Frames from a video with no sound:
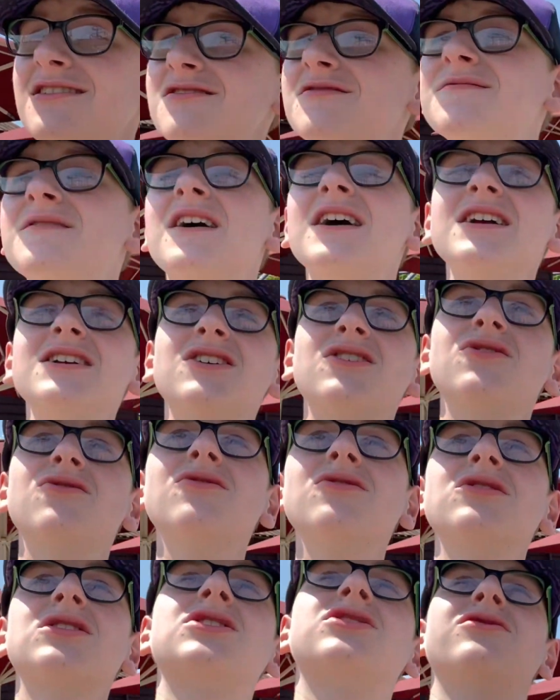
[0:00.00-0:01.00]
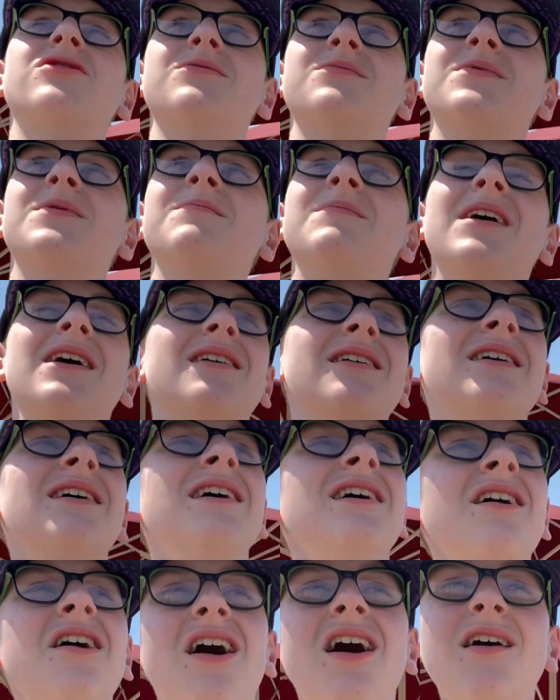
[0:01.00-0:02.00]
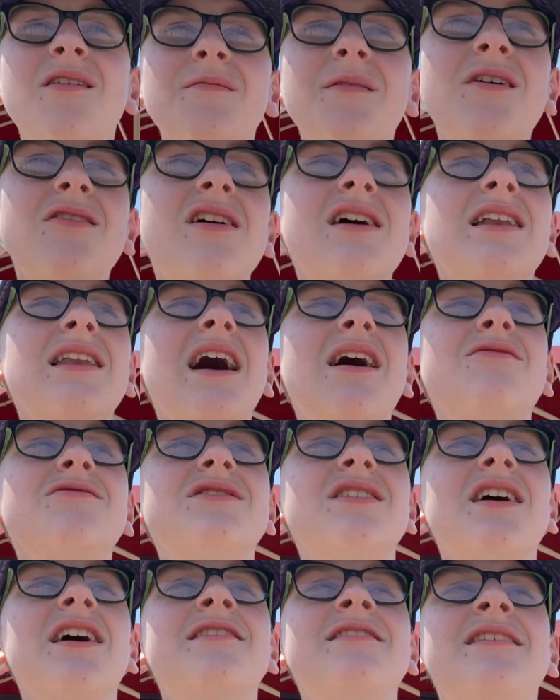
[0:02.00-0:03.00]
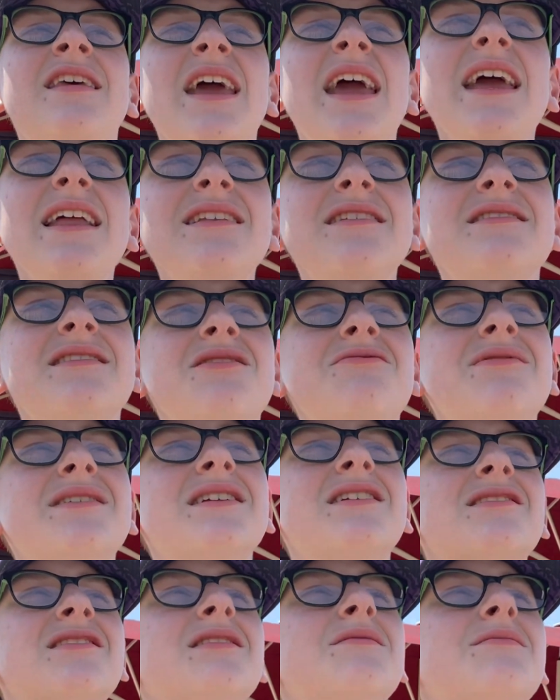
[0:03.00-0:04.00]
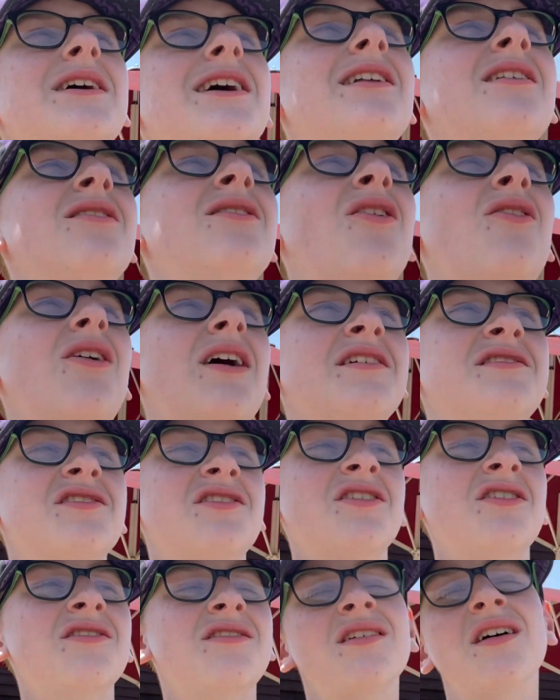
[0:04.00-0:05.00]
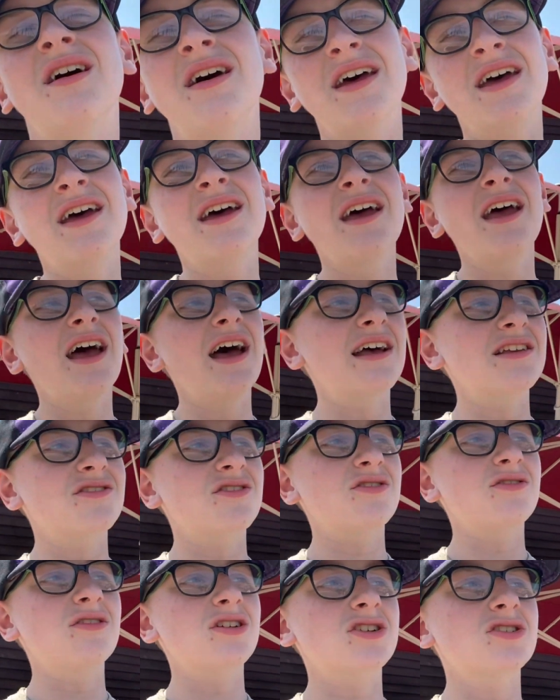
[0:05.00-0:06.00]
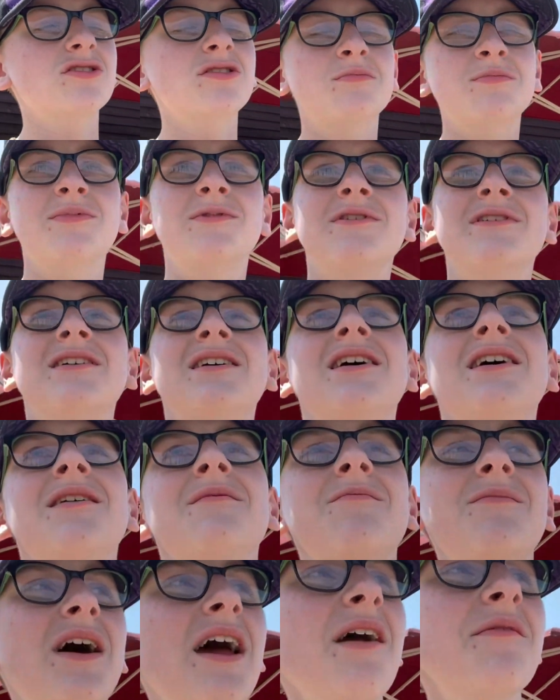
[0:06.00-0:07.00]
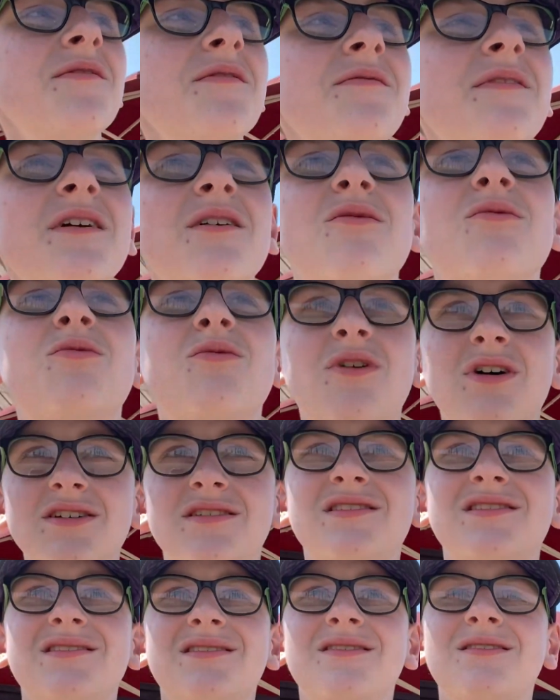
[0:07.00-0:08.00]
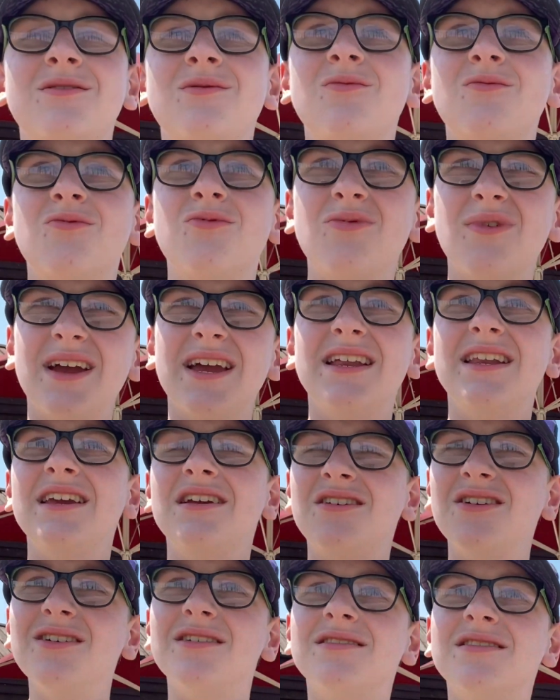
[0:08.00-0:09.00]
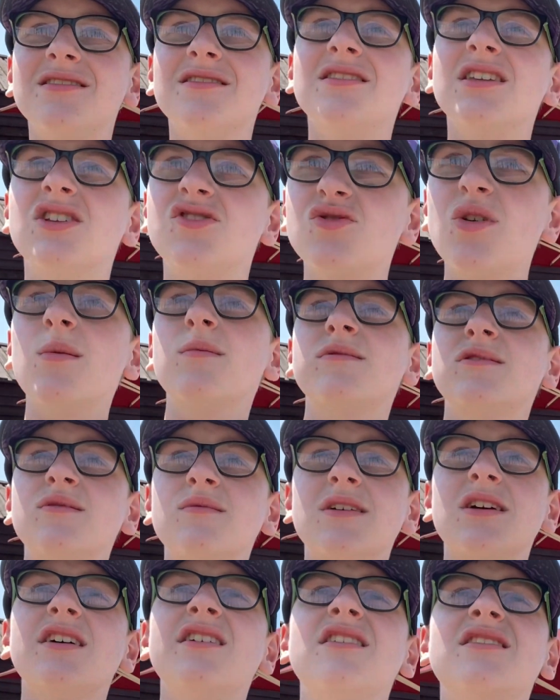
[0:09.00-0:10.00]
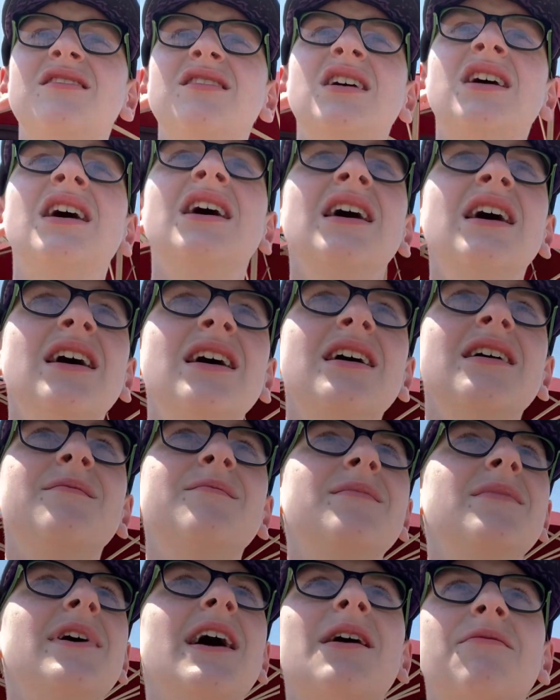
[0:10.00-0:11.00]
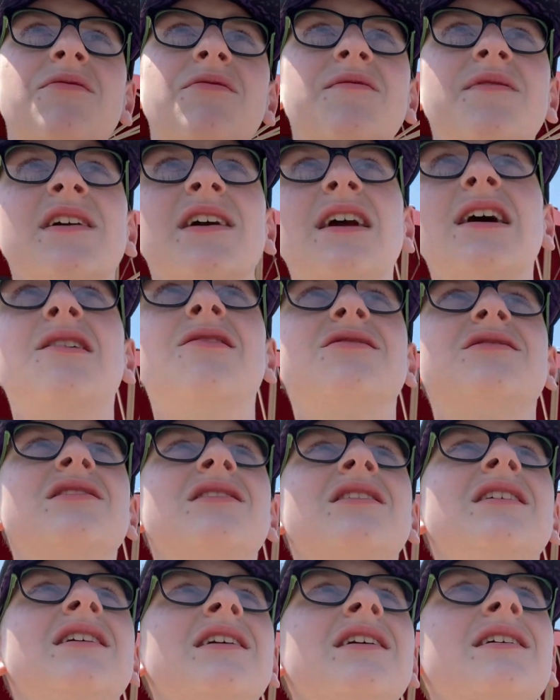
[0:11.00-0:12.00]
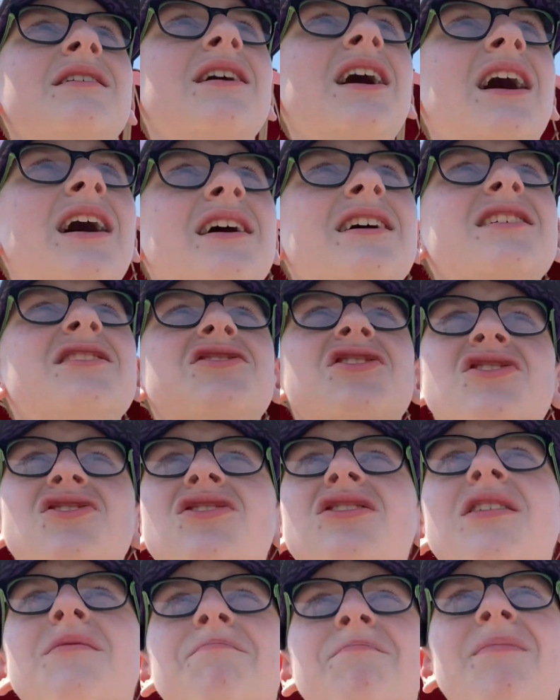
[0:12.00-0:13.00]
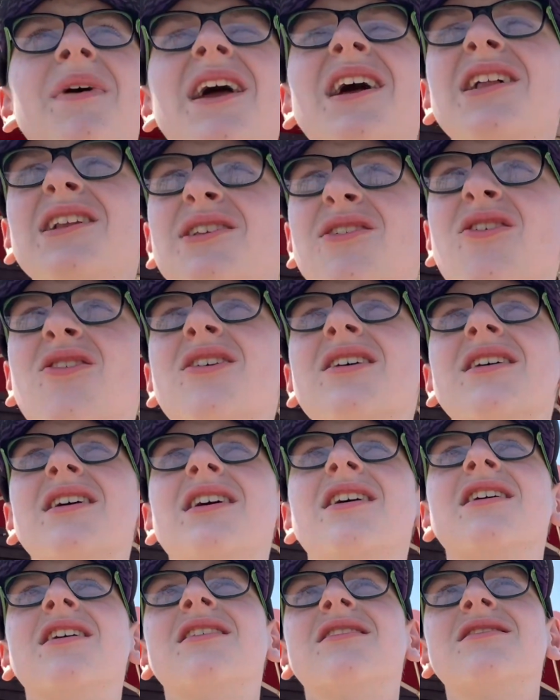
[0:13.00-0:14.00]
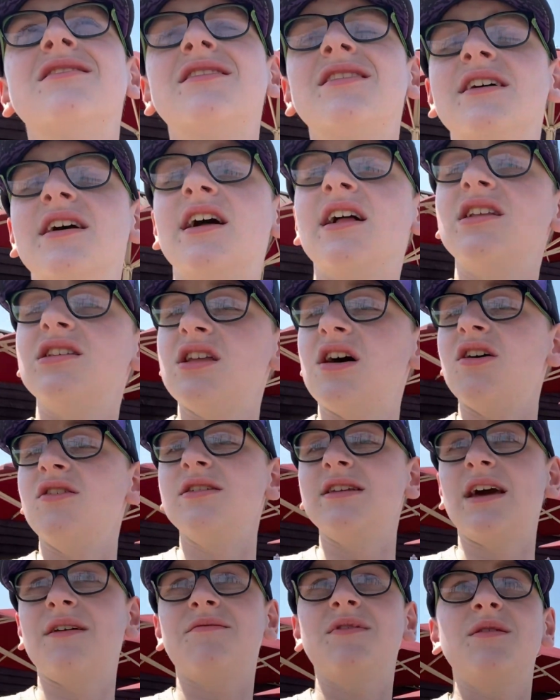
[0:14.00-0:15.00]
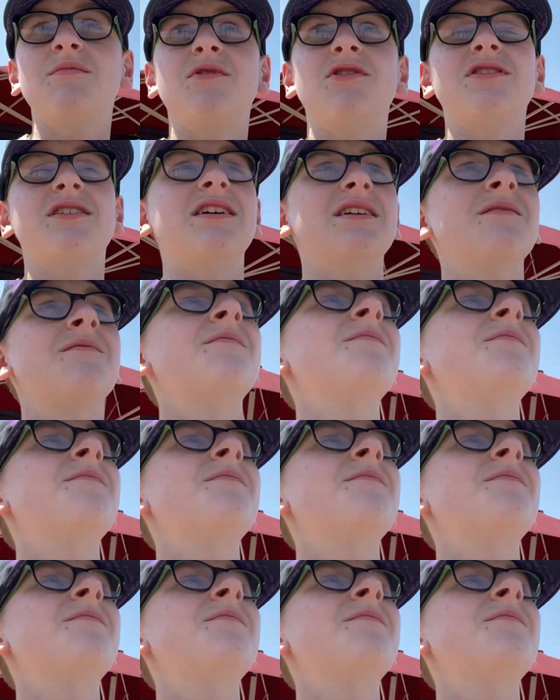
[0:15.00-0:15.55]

of like croc drop, but I felt like that was a tinsy wincy bit, not as good as croc drop, but everything was really good. The drops were good, everything else. Just took a bit longer to load everybody.